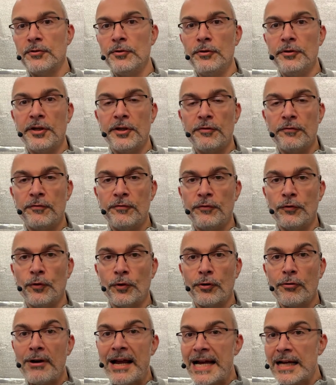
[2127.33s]
looking for
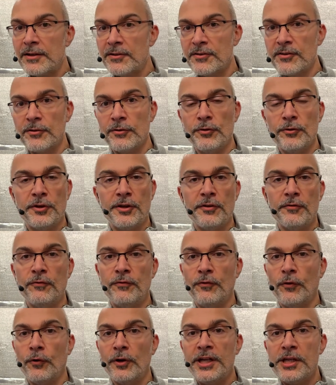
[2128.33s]
cracks, looking
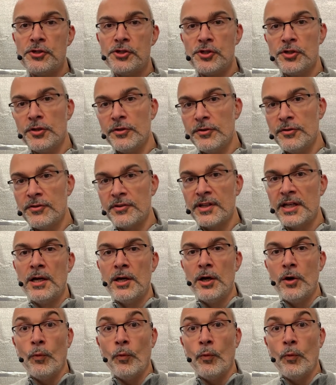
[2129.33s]
for issues,